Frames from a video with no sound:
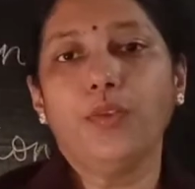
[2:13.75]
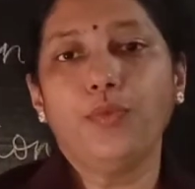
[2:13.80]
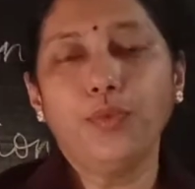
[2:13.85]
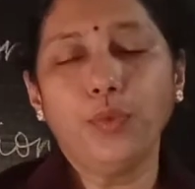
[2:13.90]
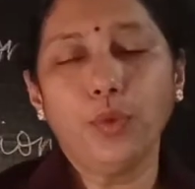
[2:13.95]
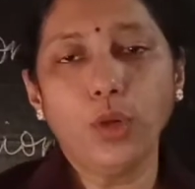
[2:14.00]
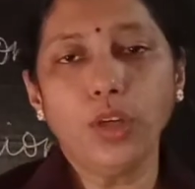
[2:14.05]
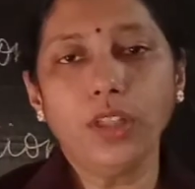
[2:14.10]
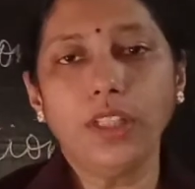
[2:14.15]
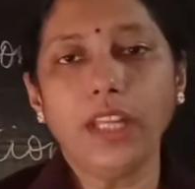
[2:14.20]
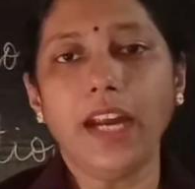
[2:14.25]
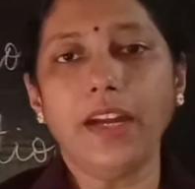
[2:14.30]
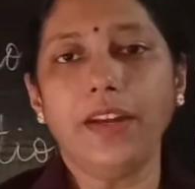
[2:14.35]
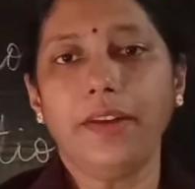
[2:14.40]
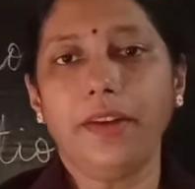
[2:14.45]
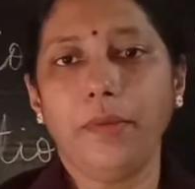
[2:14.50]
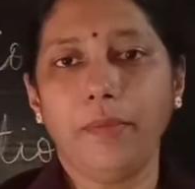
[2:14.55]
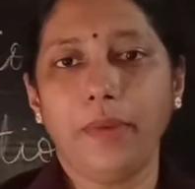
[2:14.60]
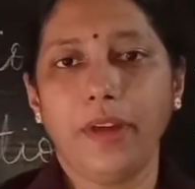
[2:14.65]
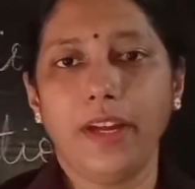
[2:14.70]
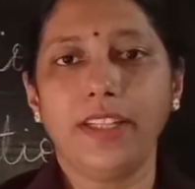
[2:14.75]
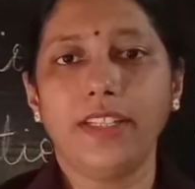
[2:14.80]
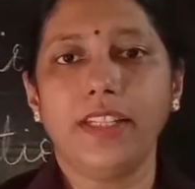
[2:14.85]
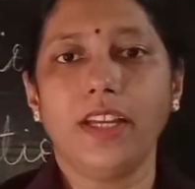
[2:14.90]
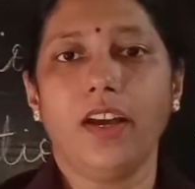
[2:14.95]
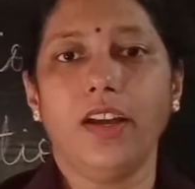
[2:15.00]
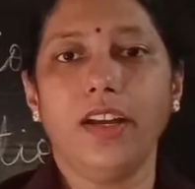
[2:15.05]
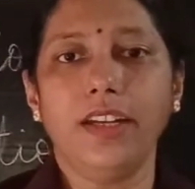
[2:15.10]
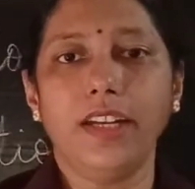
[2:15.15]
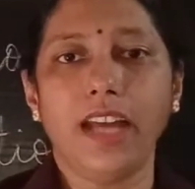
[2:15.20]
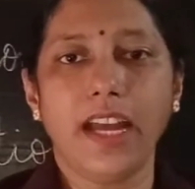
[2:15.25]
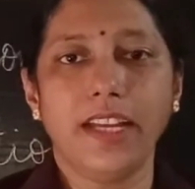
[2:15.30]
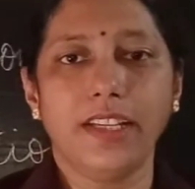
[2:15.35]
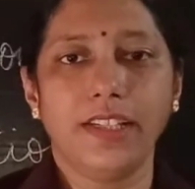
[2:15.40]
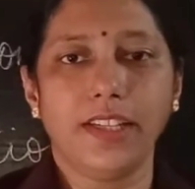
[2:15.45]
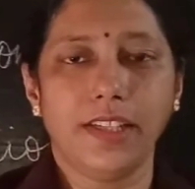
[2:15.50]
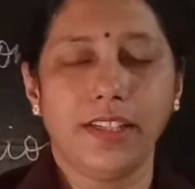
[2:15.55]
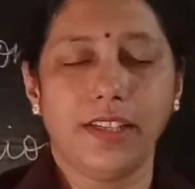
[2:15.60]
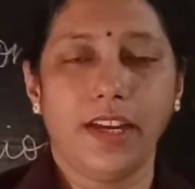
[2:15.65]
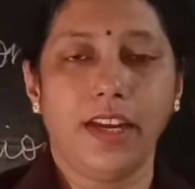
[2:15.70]
food that remains
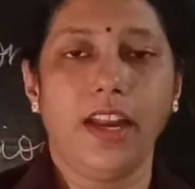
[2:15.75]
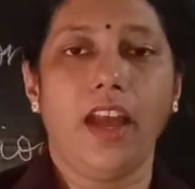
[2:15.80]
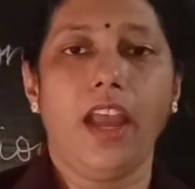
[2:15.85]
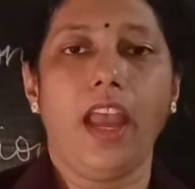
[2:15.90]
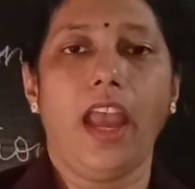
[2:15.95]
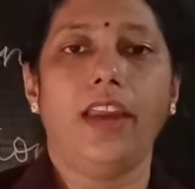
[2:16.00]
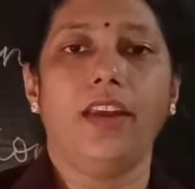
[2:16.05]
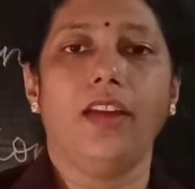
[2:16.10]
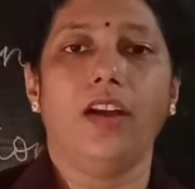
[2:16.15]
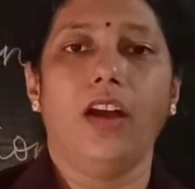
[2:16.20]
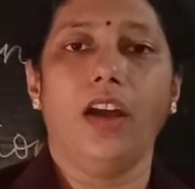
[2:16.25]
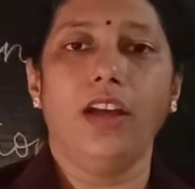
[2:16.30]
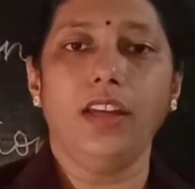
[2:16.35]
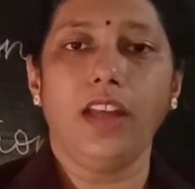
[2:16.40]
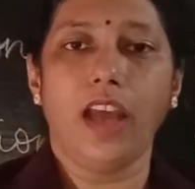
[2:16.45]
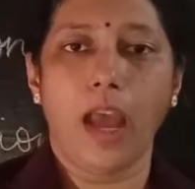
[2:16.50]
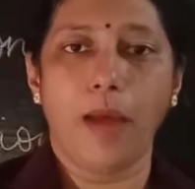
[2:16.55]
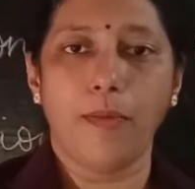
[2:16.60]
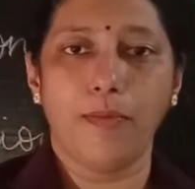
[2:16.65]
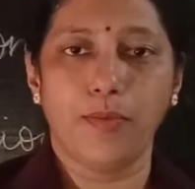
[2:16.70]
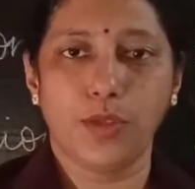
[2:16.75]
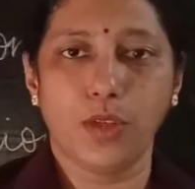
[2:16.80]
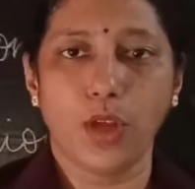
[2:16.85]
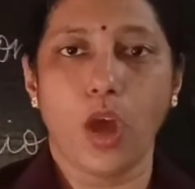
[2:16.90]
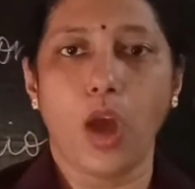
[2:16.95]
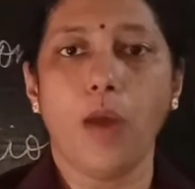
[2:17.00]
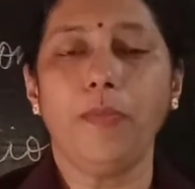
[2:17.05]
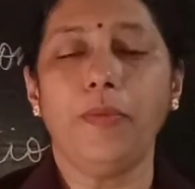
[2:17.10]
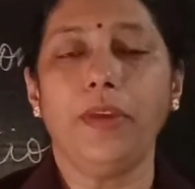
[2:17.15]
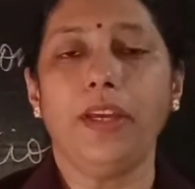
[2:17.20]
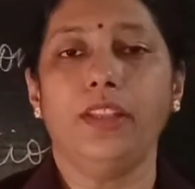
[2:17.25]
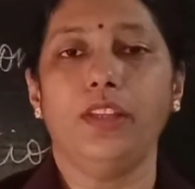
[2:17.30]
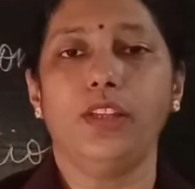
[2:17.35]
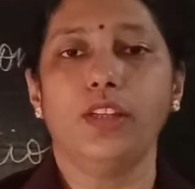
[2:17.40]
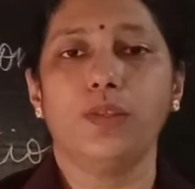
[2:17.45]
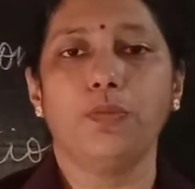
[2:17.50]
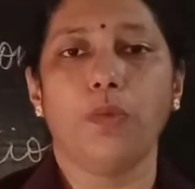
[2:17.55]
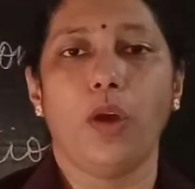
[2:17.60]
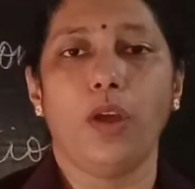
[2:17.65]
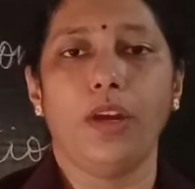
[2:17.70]
undigested and unabsorbed in the
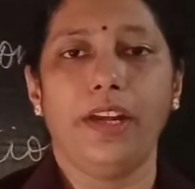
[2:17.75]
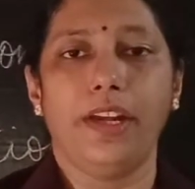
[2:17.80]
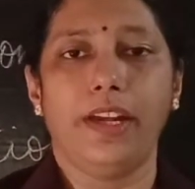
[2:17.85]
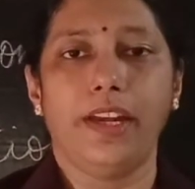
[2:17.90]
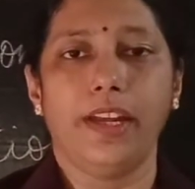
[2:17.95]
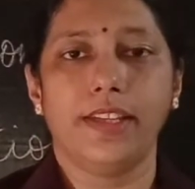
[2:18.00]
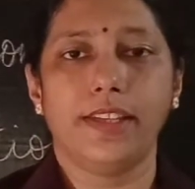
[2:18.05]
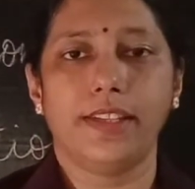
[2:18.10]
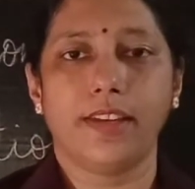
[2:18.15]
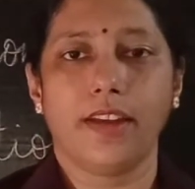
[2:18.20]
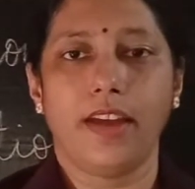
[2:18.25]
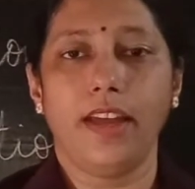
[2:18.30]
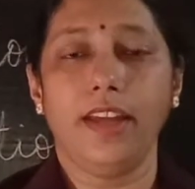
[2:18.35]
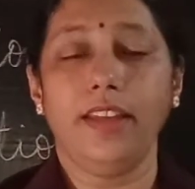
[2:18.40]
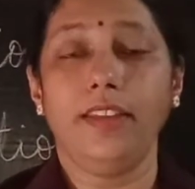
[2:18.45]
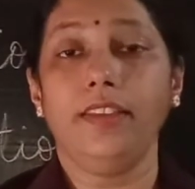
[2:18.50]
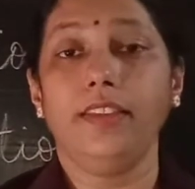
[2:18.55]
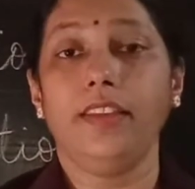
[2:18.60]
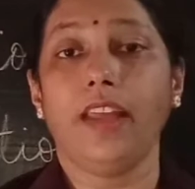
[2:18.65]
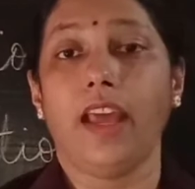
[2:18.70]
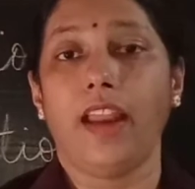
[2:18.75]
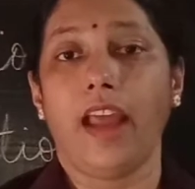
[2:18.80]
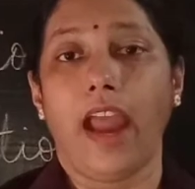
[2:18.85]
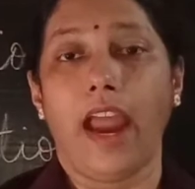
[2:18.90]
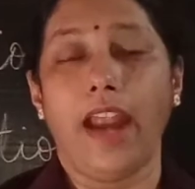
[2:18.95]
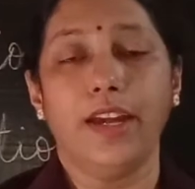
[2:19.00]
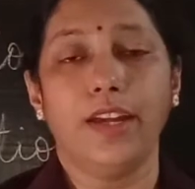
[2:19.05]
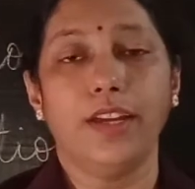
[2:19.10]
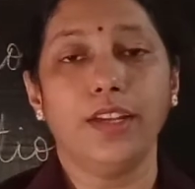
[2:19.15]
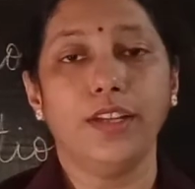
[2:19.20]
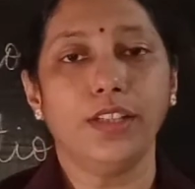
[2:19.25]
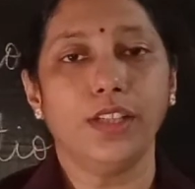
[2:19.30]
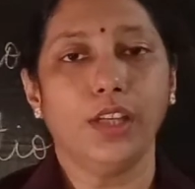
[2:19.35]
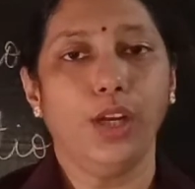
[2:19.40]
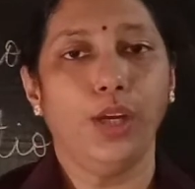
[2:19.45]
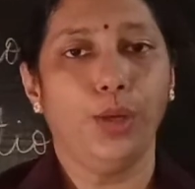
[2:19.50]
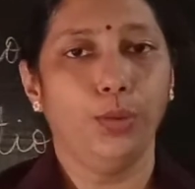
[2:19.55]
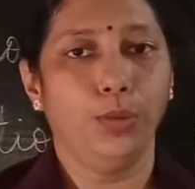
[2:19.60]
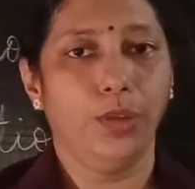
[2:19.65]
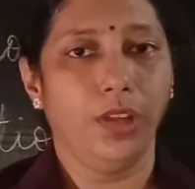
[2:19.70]
small intestine then enters
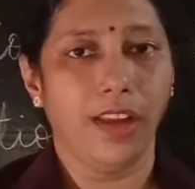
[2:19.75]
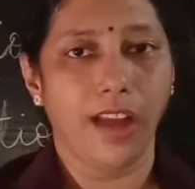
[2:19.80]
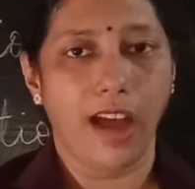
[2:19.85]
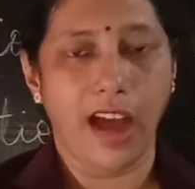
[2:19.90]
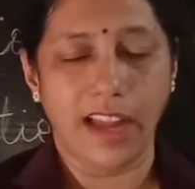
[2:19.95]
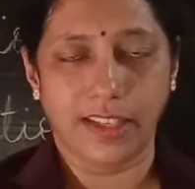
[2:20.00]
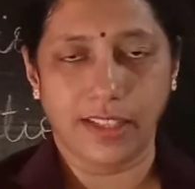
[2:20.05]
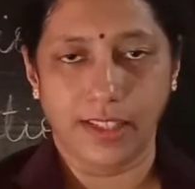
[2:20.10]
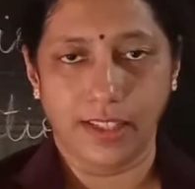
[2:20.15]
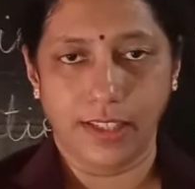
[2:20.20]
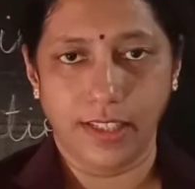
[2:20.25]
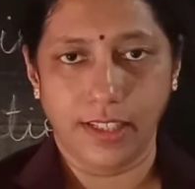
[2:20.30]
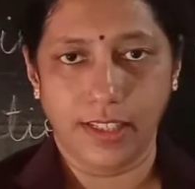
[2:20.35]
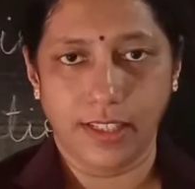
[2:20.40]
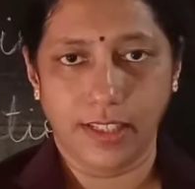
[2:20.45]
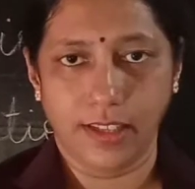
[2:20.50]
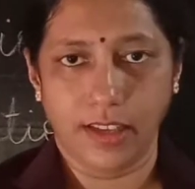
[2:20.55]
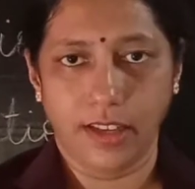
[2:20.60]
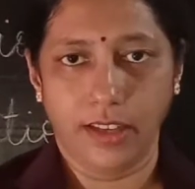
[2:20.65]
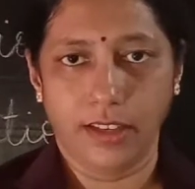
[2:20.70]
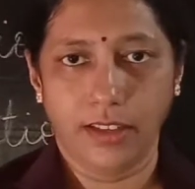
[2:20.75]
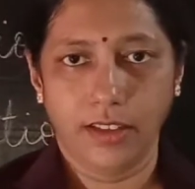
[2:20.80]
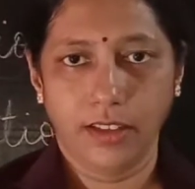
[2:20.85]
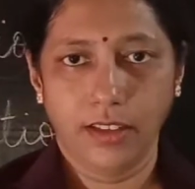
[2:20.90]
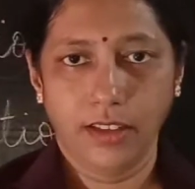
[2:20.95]
into the large intestine.